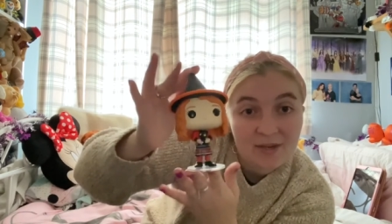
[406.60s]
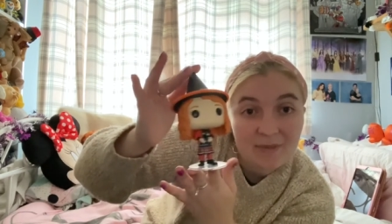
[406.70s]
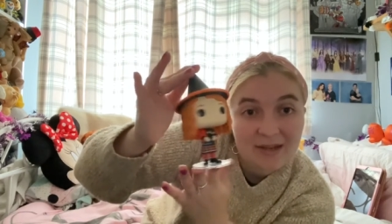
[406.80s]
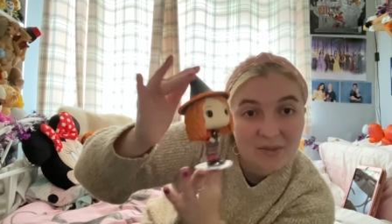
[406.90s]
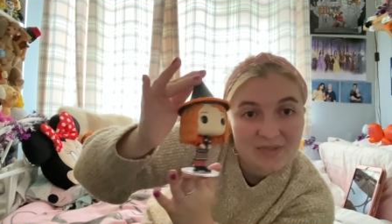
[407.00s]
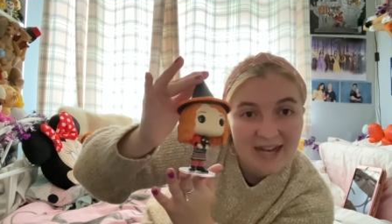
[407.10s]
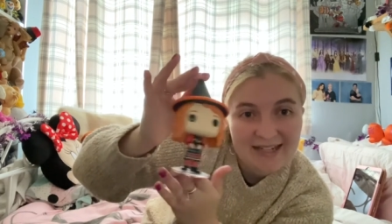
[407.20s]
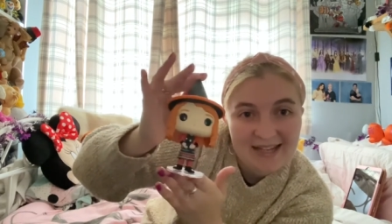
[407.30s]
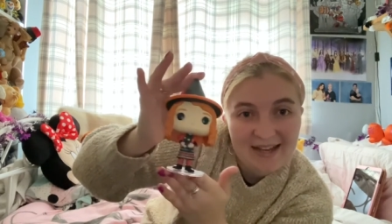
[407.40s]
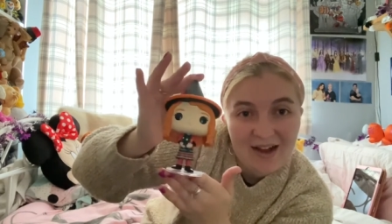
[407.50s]
my little
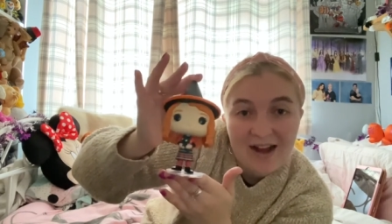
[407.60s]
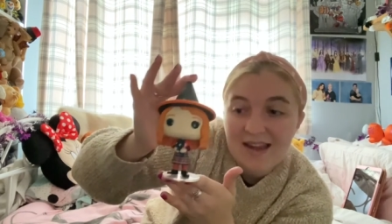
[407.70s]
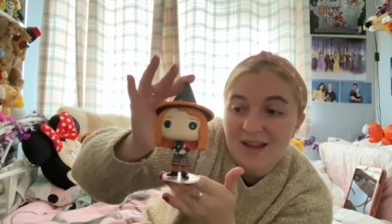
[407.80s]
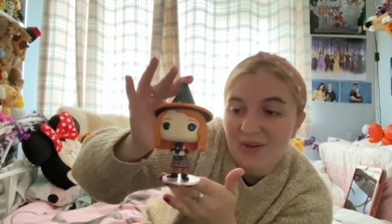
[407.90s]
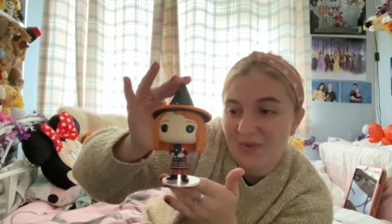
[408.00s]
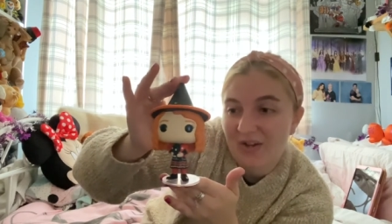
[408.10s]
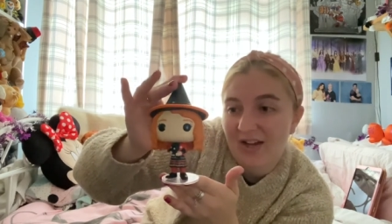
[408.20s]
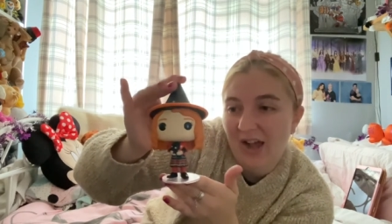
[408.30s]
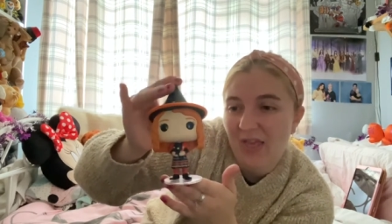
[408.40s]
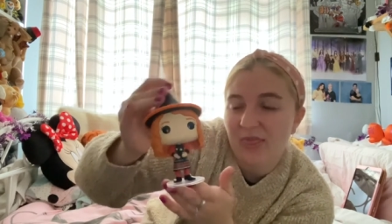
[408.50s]
Dani, I love her.
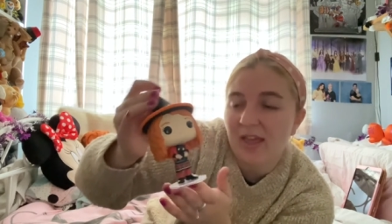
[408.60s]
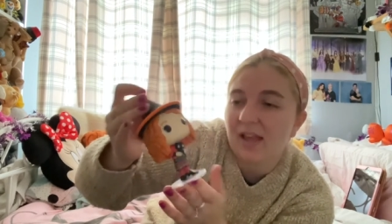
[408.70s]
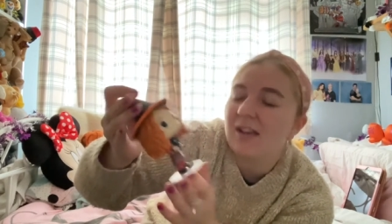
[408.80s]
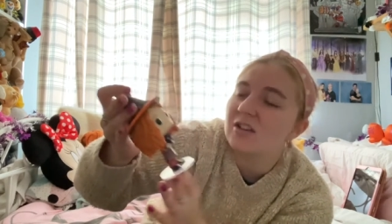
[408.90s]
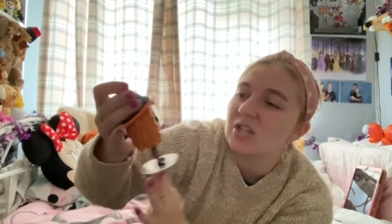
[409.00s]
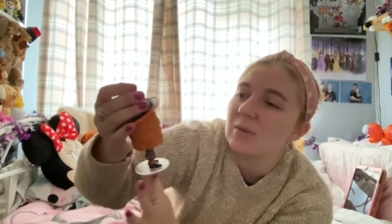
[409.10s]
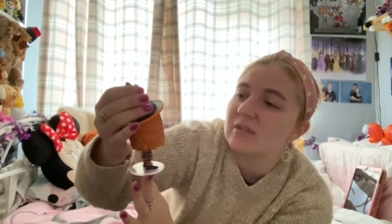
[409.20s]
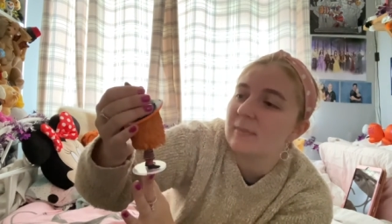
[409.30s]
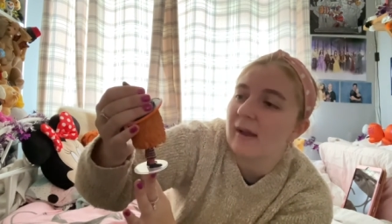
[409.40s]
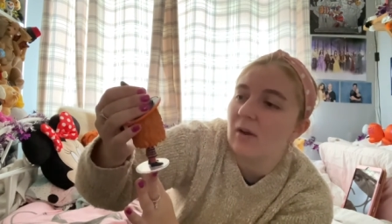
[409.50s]
I think she
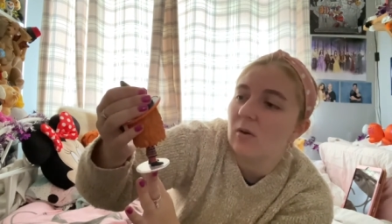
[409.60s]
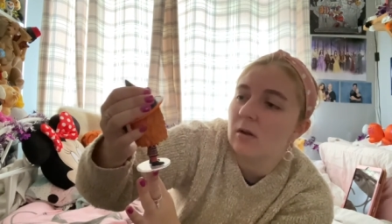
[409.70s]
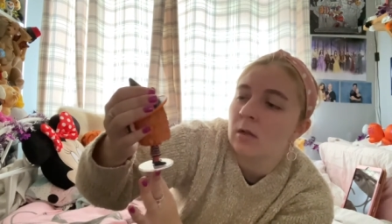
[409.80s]
was about,